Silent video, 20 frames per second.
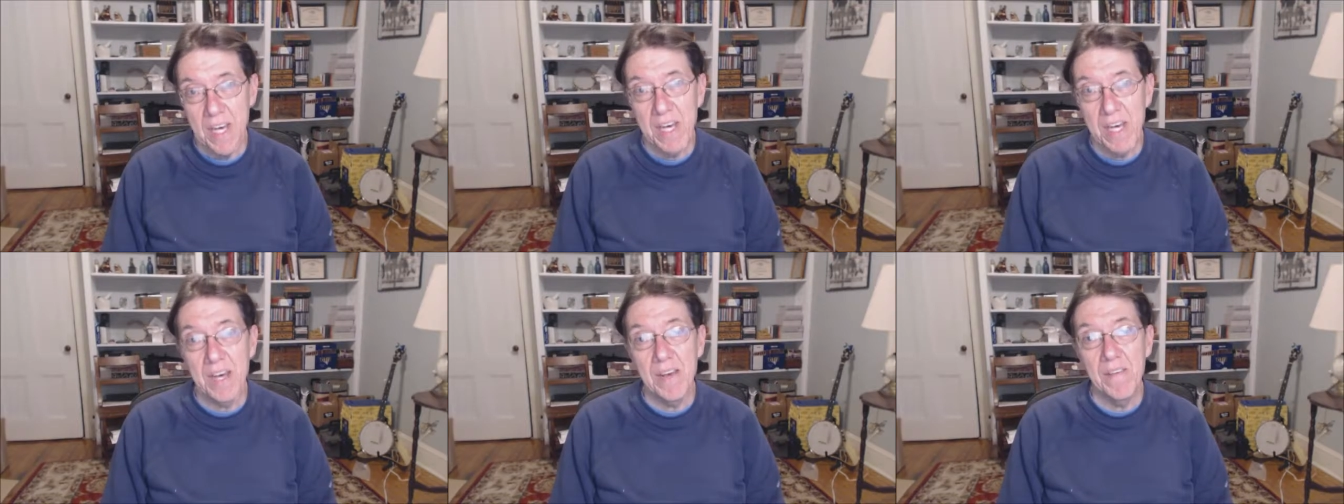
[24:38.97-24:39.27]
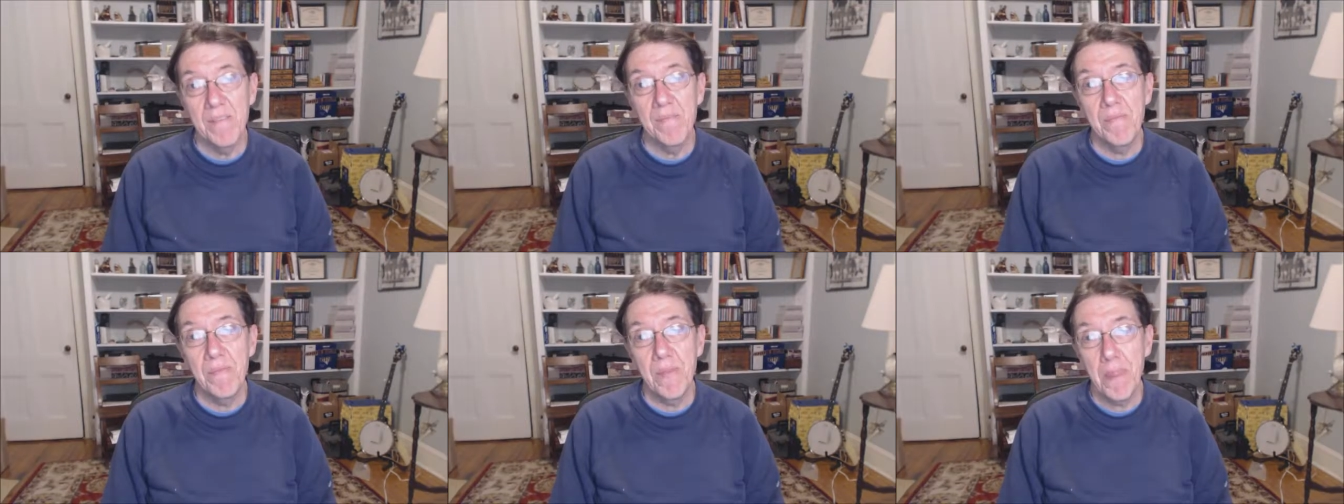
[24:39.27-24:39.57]

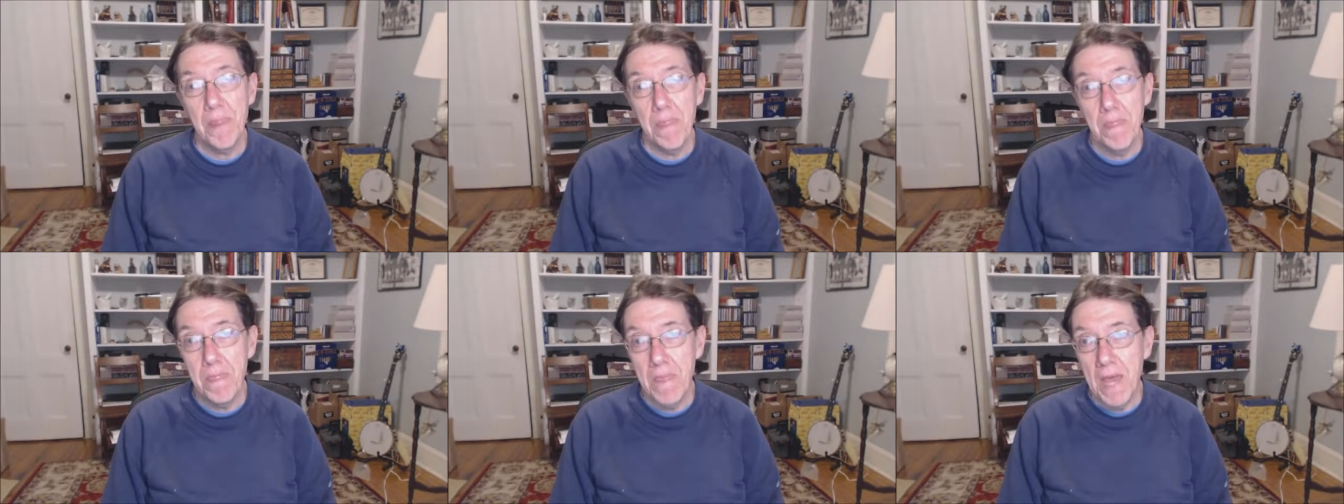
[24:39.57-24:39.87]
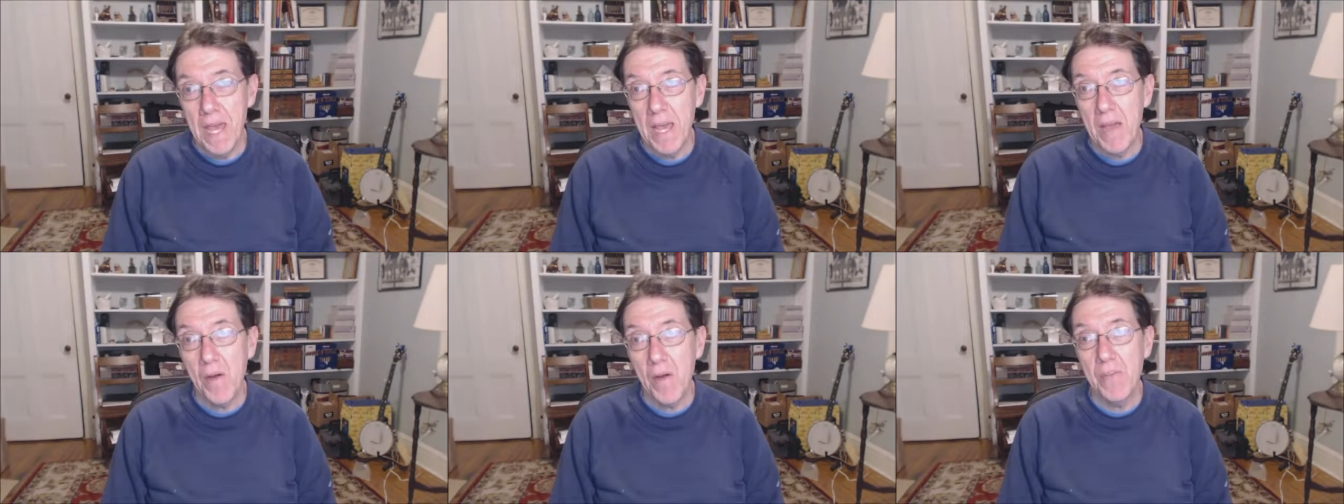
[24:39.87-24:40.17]
Uh,
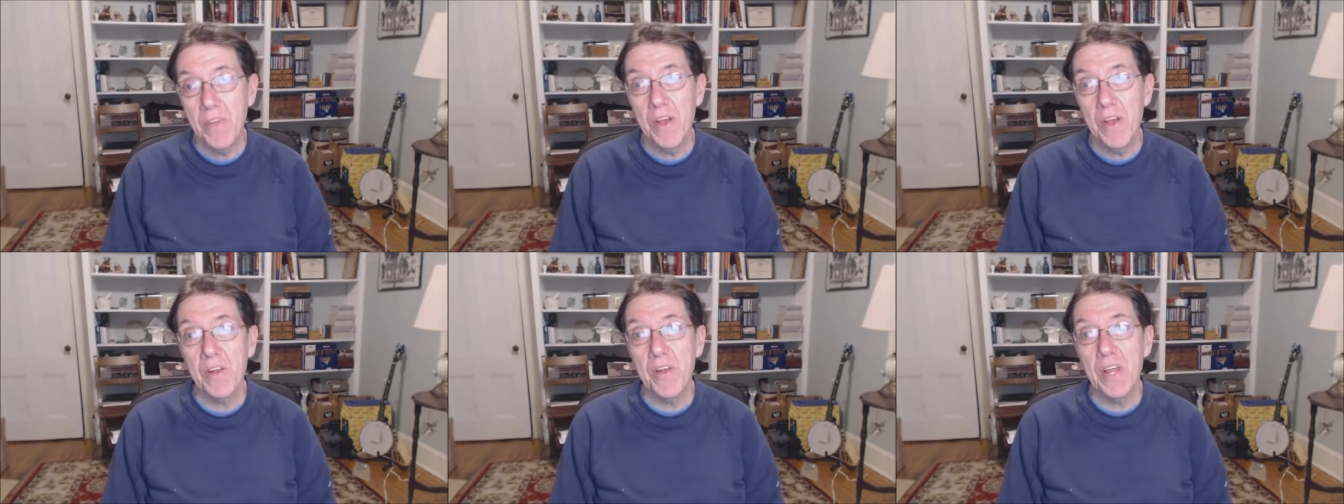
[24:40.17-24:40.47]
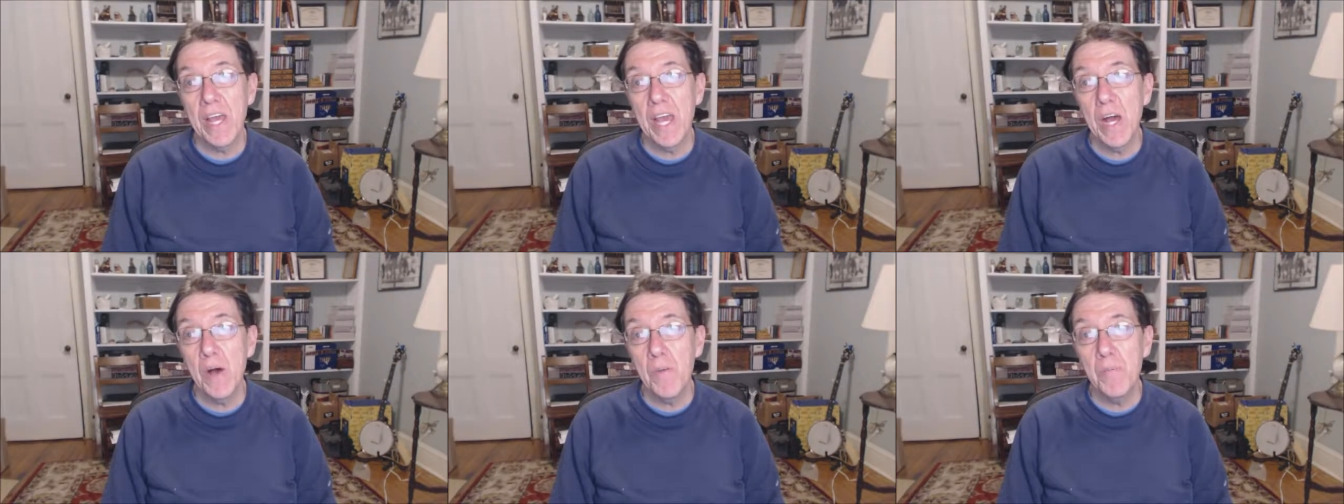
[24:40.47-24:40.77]
they are
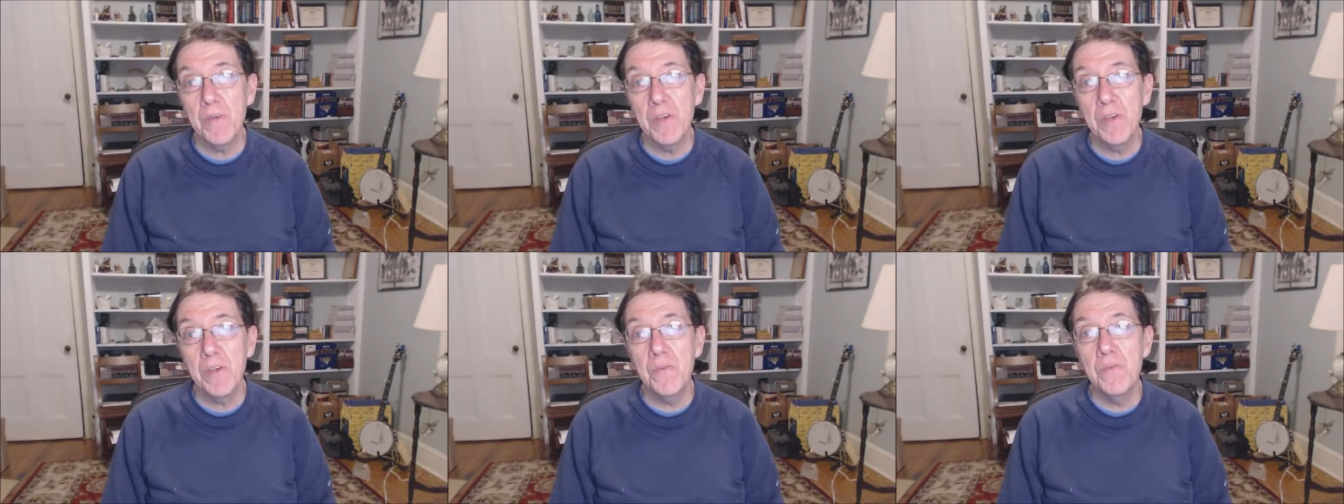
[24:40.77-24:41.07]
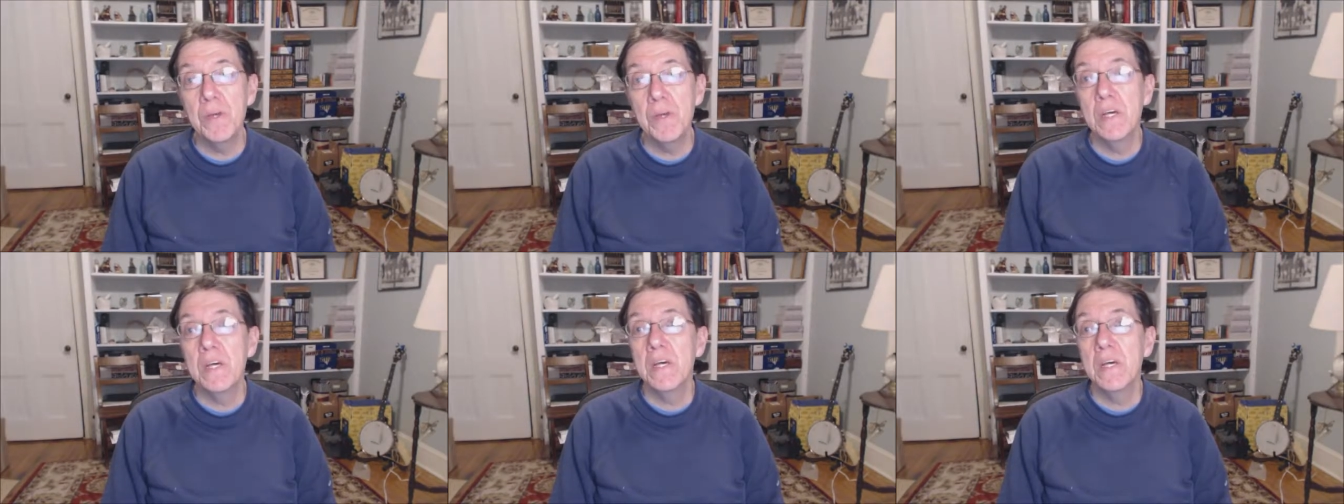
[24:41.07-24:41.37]
there to help
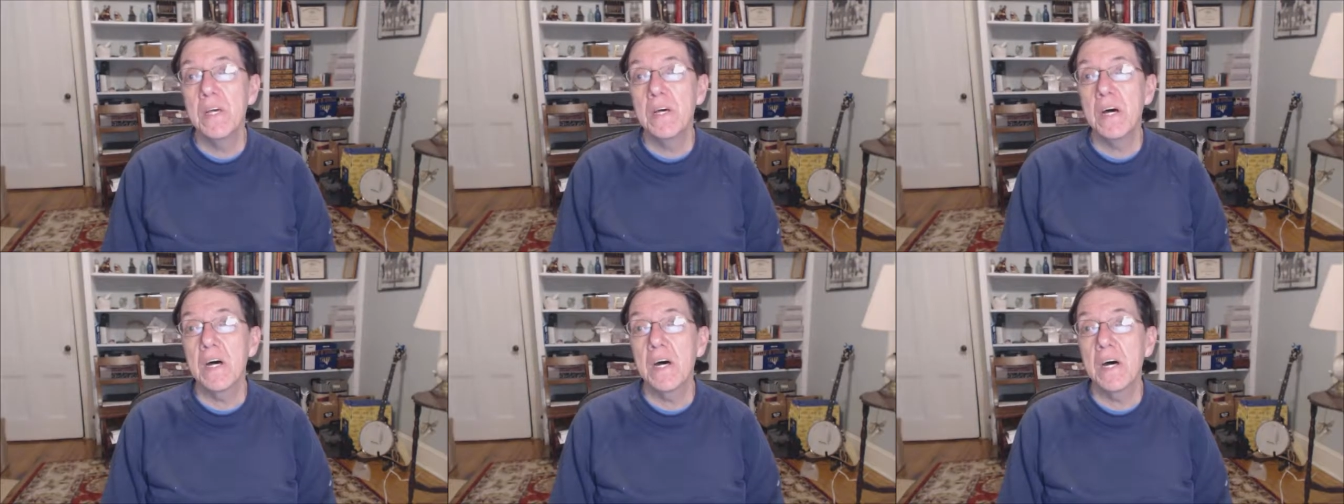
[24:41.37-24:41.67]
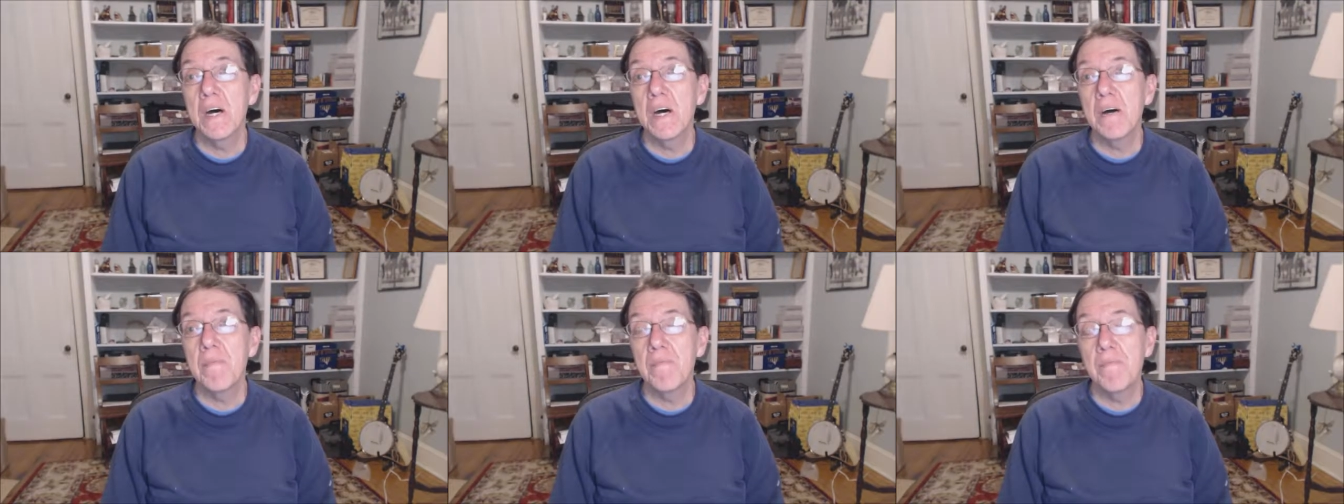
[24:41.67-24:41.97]
you.
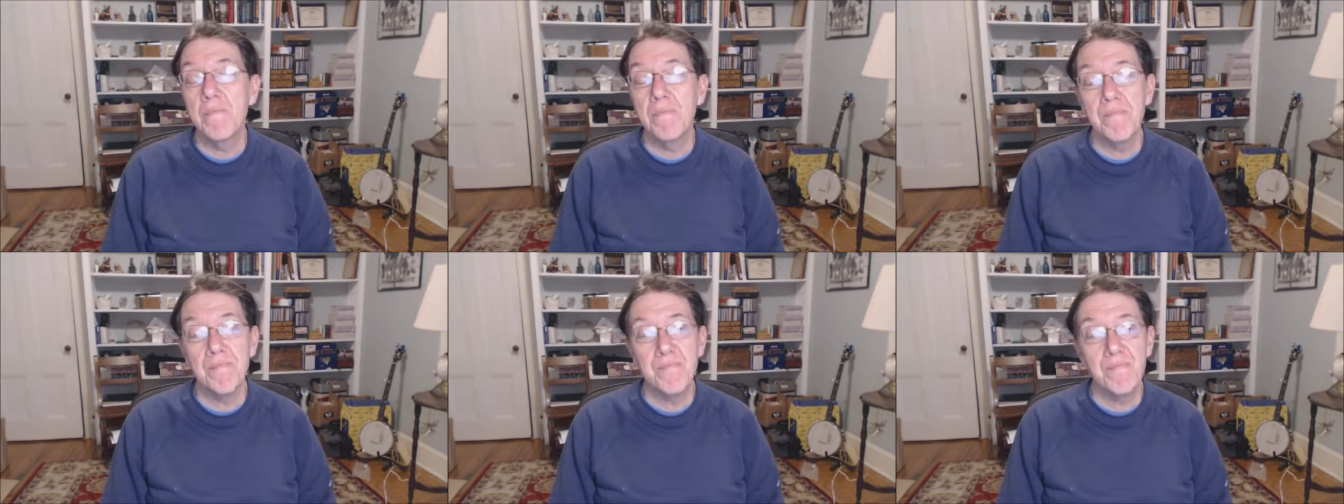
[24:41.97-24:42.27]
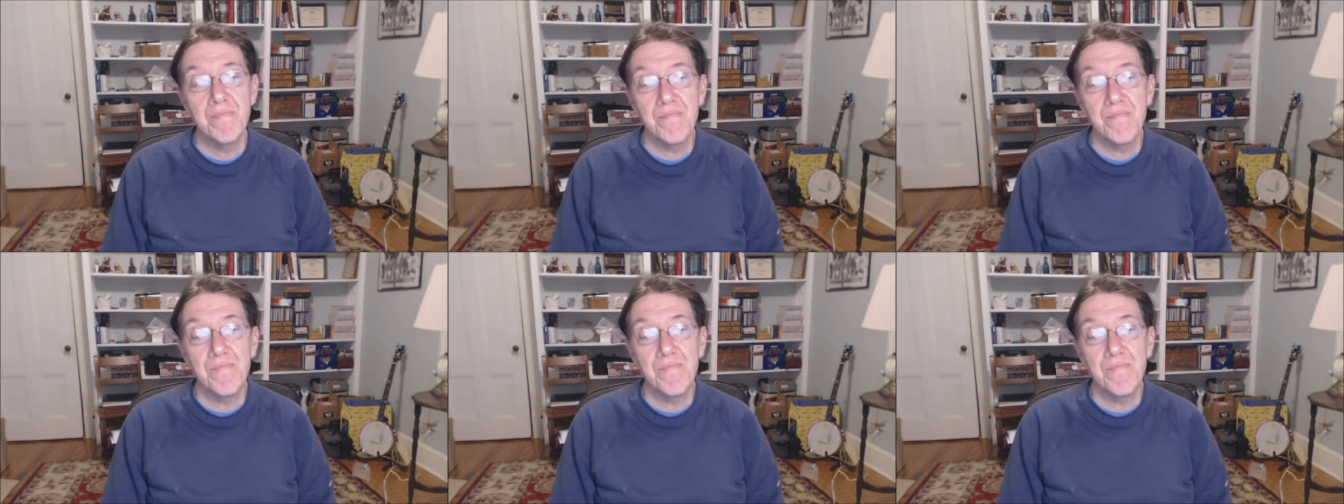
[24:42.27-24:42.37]
Um,